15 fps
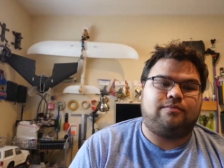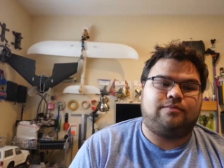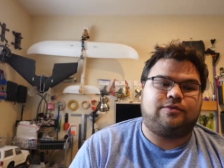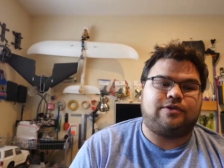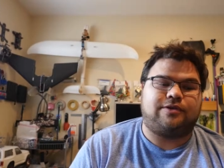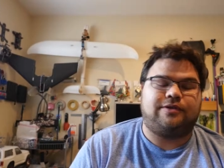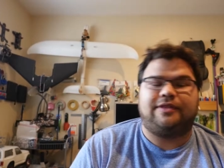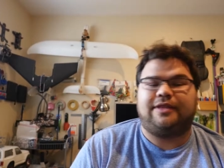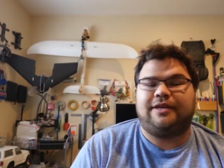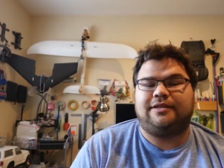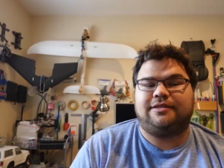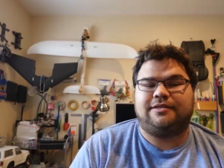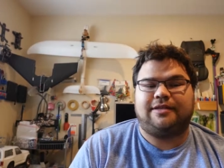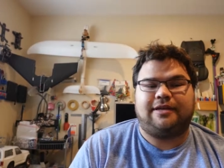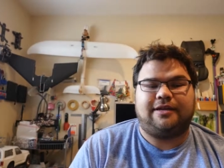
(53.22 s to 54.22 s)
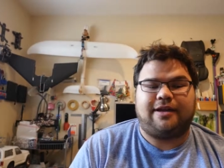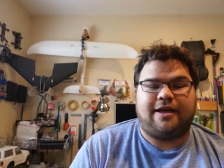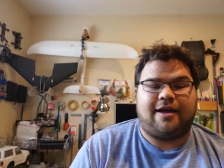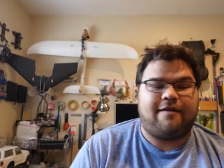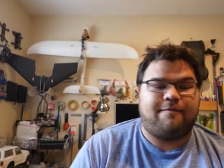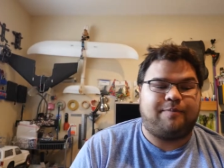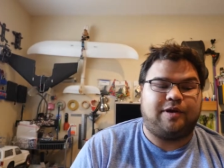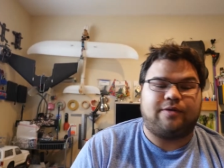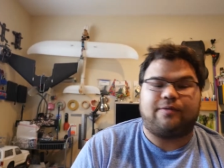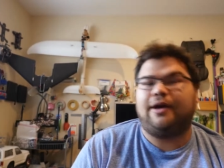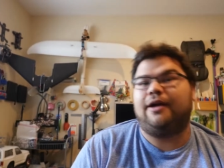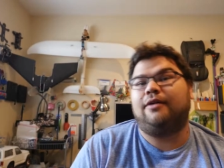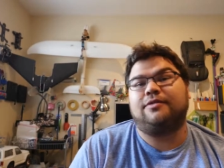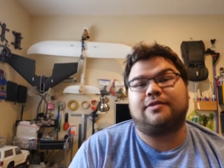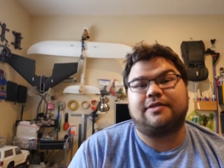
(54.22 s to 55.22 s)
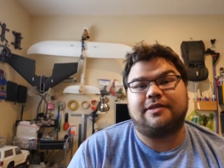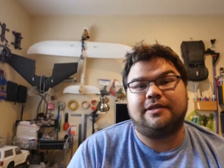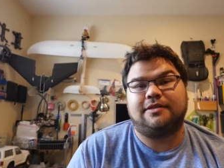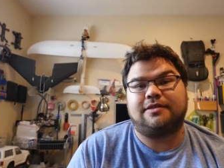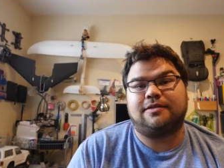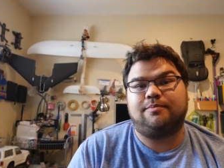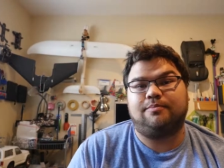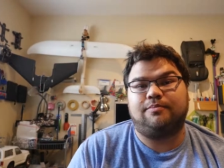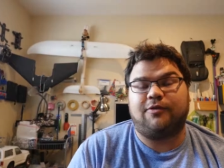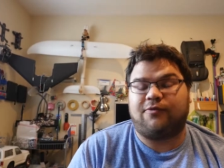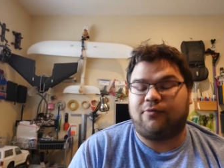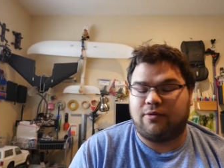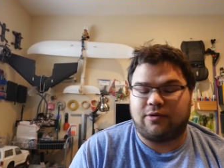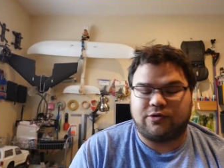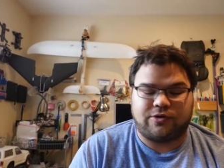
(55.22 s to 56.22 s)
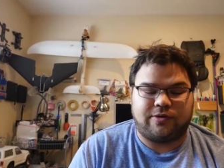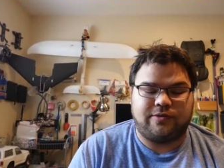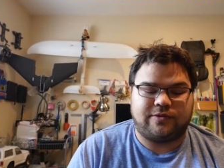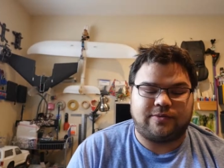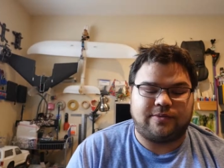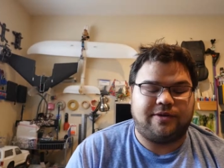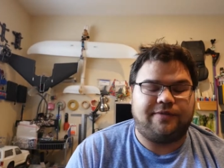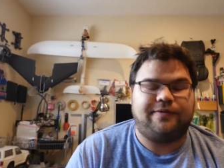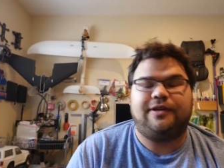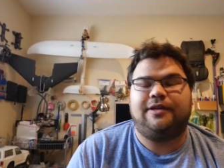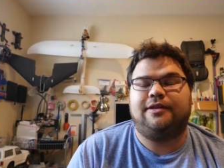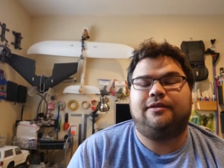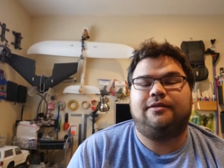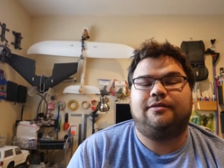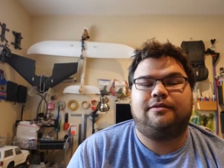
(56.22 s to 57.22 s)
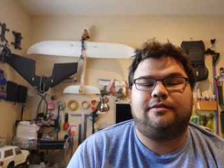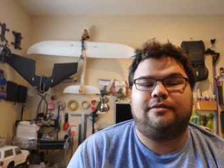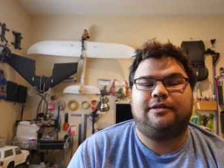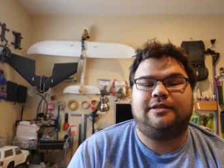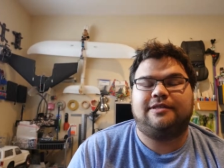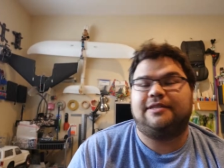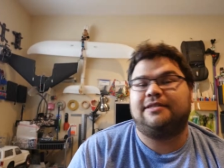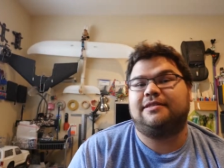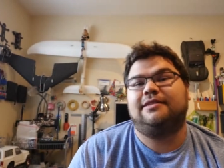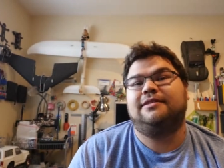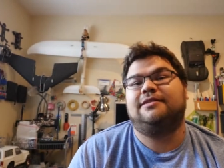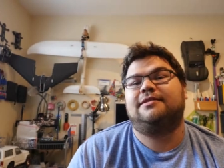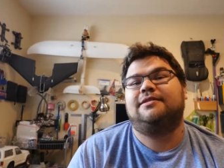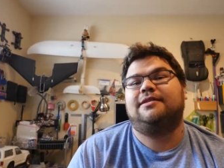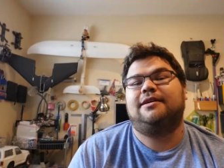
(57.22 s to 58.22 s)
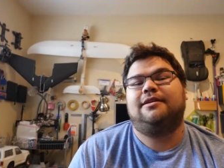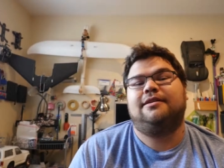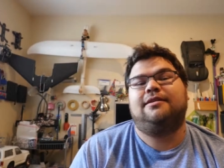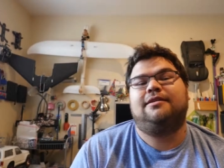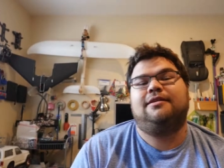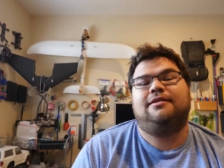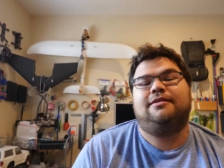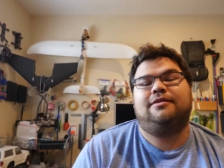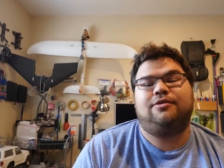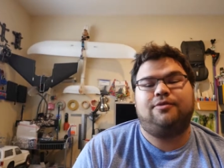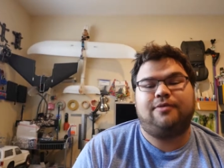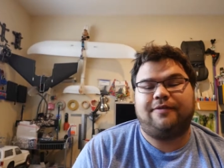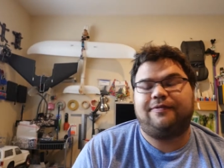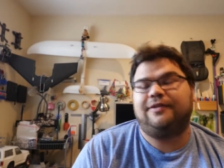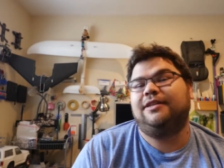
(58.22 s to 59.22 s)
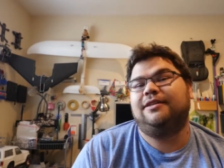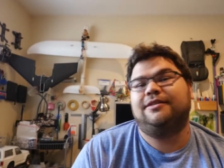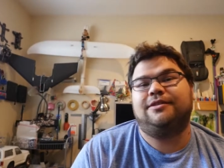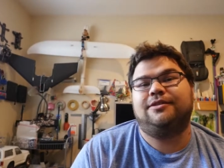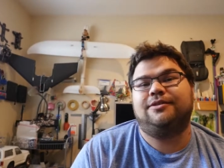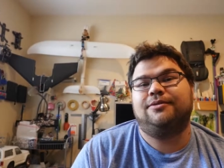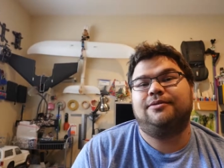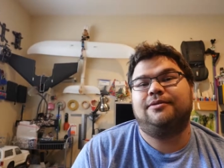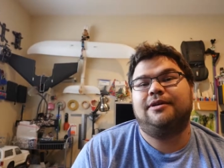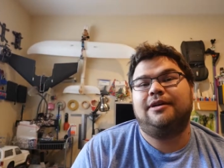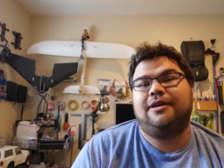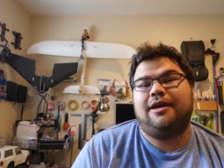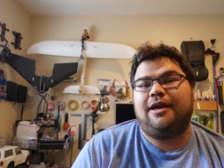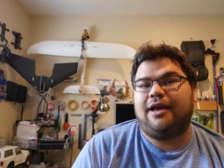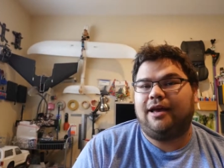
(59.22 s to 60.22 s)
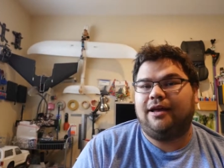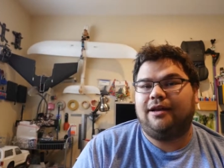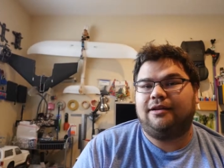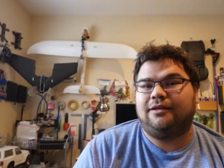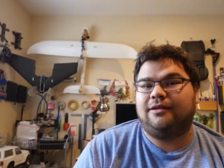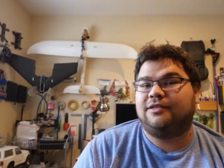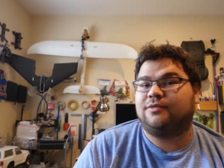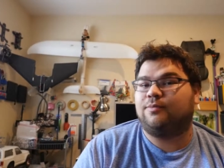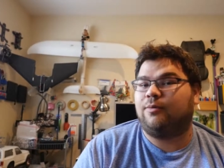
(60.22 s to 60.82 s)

certain things that have been around since before drones were even in existence that you have needed to do. And it's